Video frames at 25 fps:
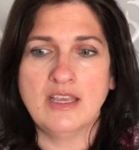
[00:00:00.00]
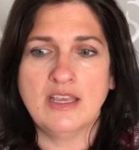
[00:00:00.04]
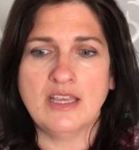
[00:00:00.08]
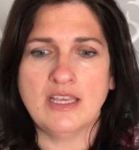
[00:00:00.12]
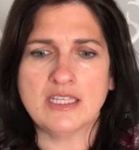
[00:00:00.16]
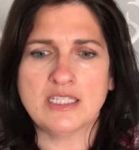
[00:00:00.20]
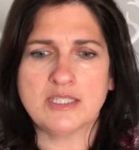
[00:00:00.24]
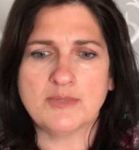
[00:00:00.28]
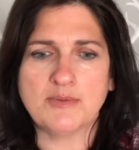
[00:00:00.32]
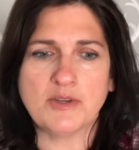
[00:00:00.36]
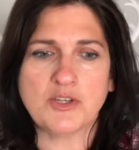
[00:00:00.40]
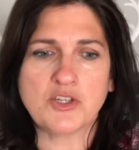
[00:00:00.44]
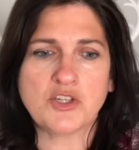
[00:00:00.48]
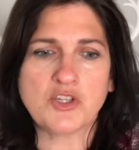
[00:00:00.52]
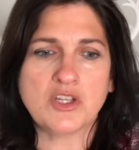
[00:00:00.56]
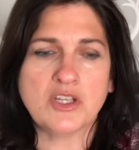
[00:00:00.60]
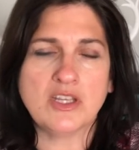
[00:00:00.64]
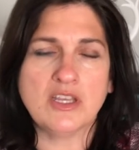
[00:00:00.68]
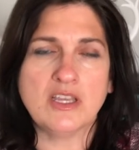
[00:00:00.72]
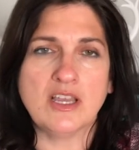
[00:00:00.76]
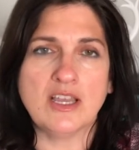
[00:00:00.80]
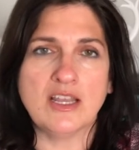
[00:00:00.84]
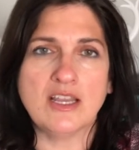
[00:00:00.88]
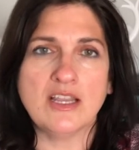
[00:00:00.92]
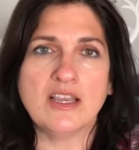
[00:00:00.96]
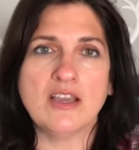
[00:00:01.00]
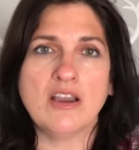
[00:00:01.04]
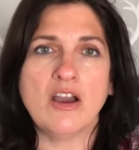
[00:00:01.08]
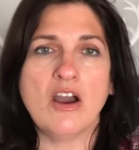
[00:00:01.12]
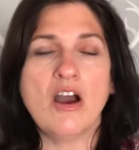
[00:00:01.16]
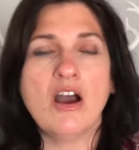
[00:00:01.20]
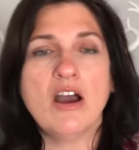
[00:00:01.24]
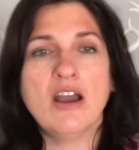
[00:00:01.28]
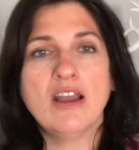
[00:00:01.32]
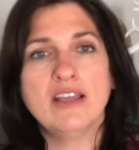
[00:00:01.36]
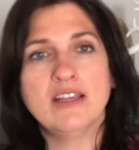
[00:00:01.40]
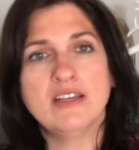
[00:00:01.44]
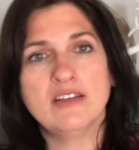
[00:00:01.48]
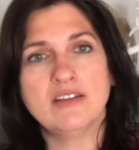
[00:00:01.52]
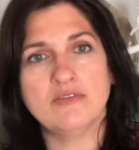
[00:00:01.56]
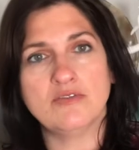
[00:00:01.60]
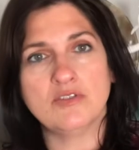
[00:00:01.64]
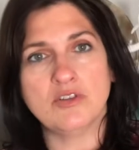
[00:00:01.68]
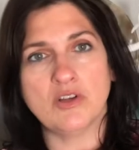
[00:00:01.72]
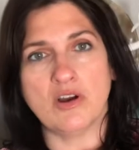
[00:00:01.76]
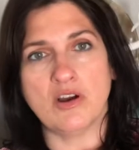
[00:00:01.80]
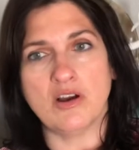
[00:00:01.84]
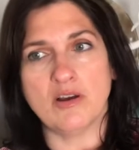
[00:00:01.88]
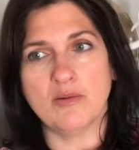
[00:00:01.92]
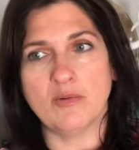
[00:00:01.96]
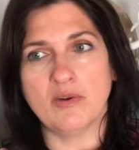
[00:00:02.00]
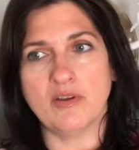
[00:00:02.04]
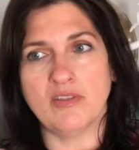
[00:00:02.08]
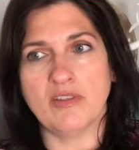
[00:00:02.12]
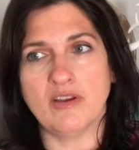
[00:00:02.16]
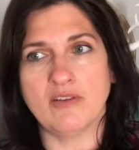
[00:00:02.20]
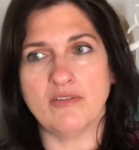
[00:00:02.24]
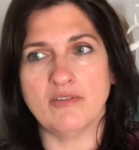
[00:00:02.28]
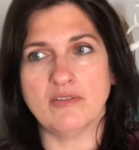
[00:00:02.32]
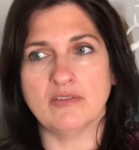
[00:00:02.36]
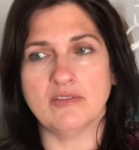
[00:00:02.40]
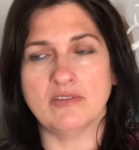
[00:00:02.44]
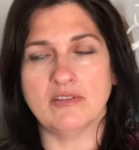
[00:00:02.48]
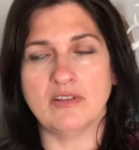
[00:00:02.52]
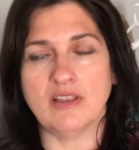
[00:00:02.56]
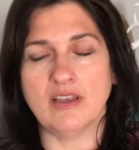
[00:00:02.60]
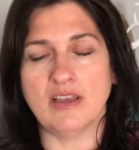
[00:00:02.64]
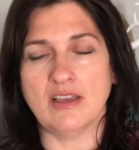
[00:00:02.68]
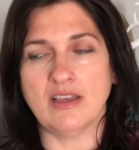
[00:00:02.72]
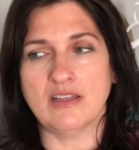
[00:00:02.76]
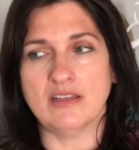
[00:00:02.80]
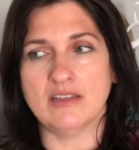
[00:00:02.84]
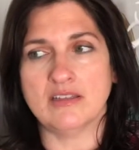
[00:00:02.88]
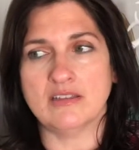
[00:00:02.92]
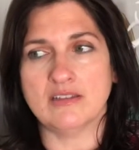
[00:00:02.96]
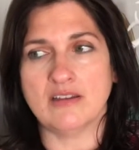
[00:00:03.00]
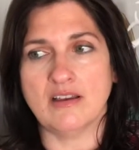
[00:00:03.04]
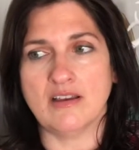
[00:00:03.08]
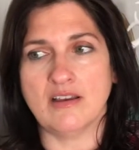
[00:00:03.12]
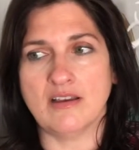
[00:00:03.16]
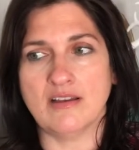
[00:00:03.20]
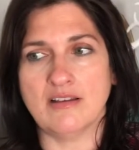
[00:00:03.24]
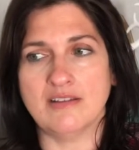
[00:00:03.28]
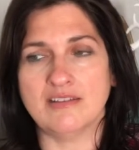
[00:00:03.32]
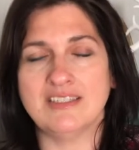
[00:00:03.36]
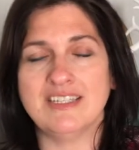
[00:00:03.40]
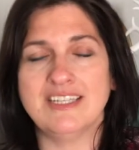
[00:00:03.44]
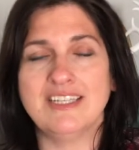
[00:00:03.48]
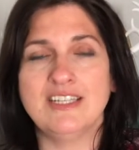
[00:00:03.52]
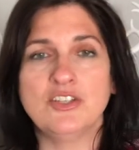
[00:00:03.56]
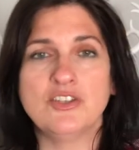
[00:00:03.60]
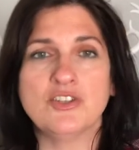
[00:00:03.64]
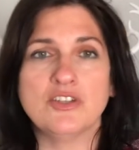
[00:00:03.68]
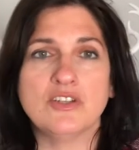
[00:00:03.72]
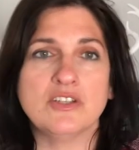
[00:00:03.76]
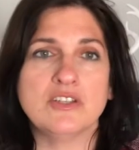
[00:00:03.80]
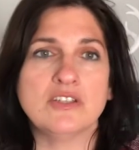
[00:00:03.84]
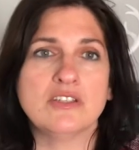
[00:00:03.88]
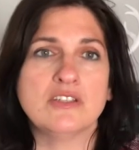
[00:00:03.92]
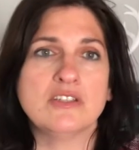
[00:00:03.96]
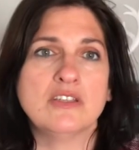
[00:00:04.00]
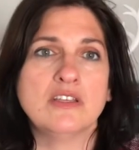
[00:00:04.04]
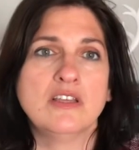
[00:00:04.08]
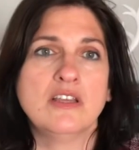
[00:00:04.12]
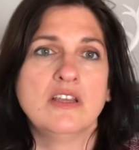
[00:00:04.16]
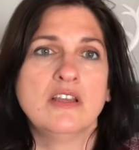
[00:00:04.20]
especially any kind of dogma that that uh, teaches